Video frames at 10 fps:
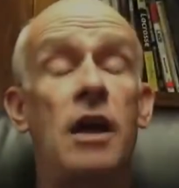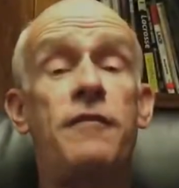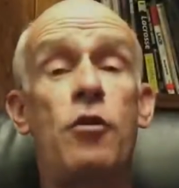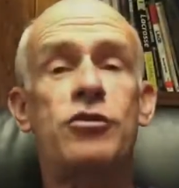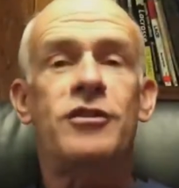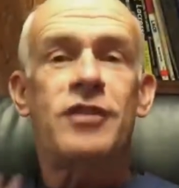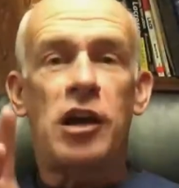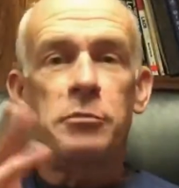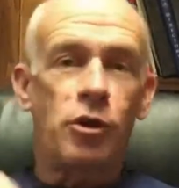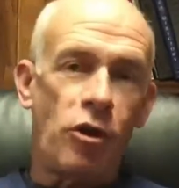Hey folks,
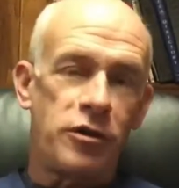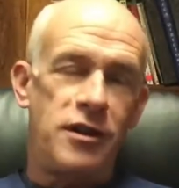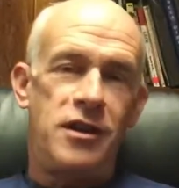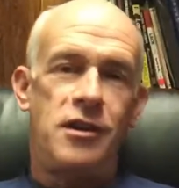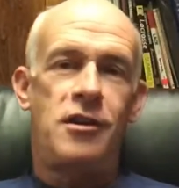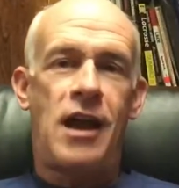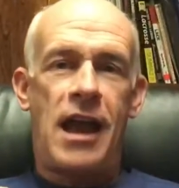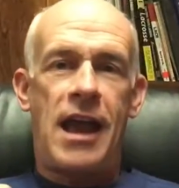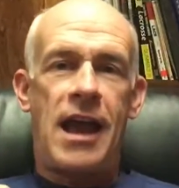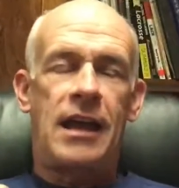Dr. McCarthy
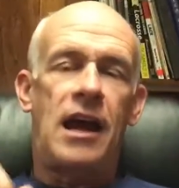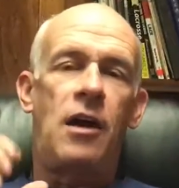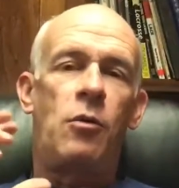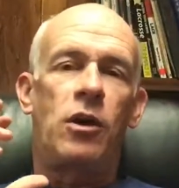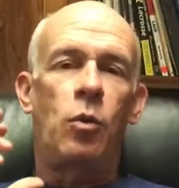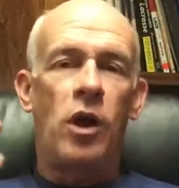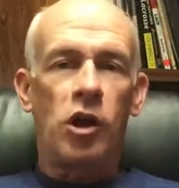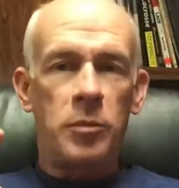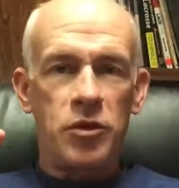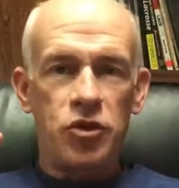here, and I want to
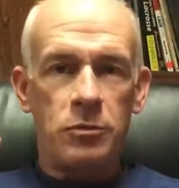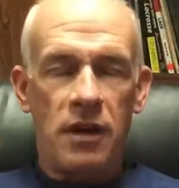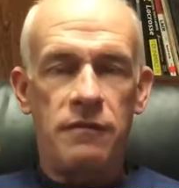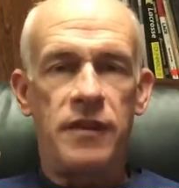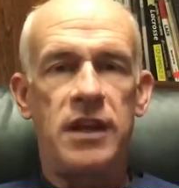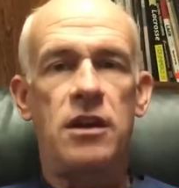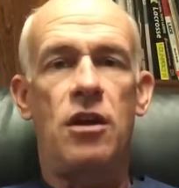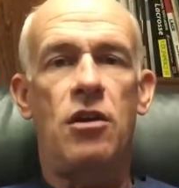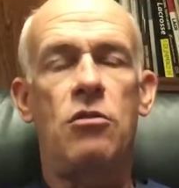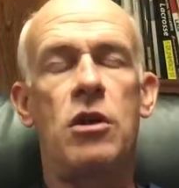welcome you to my
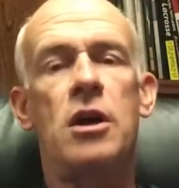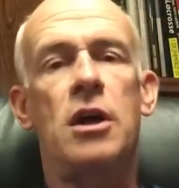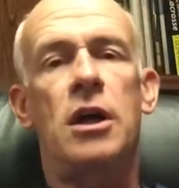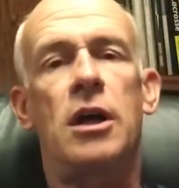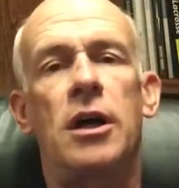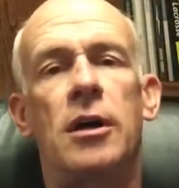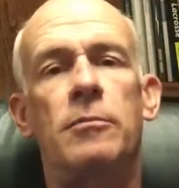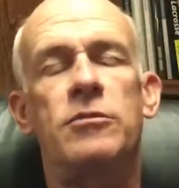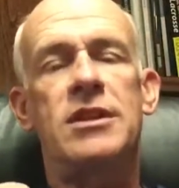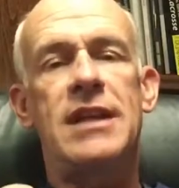video.
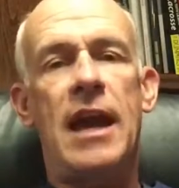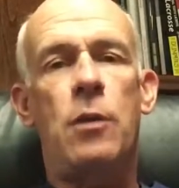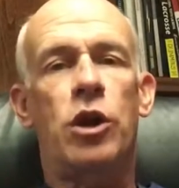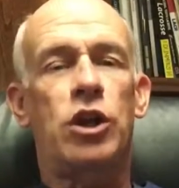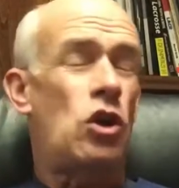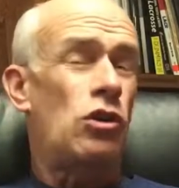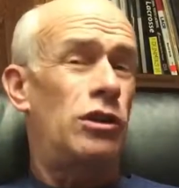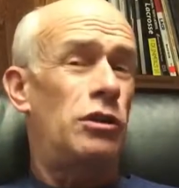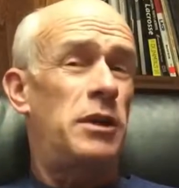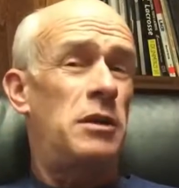Today we're going to talk
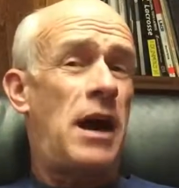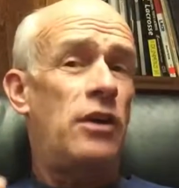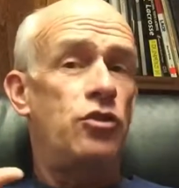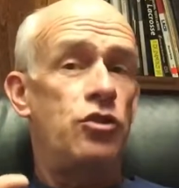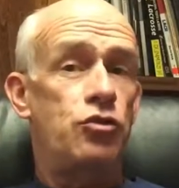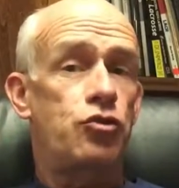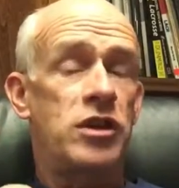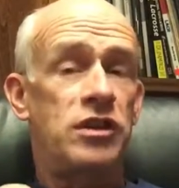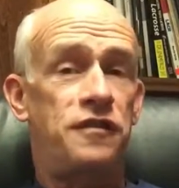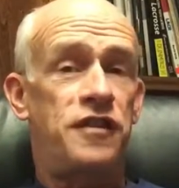a little bit about
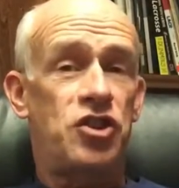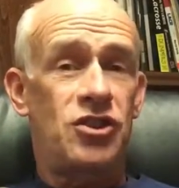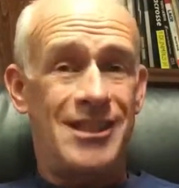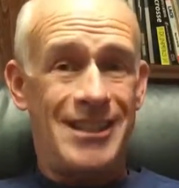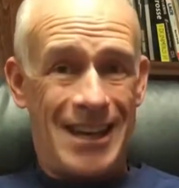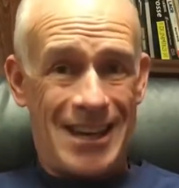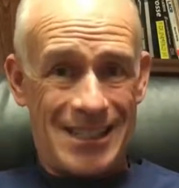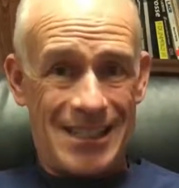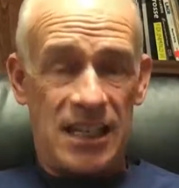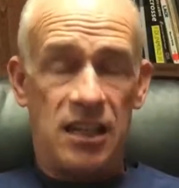nutrient deficiency
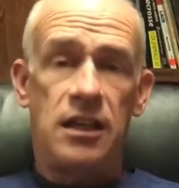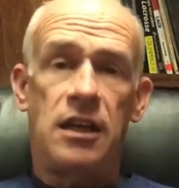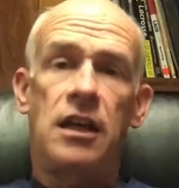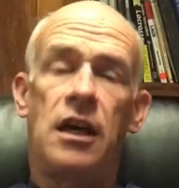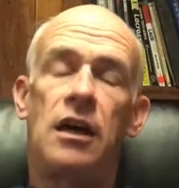testing.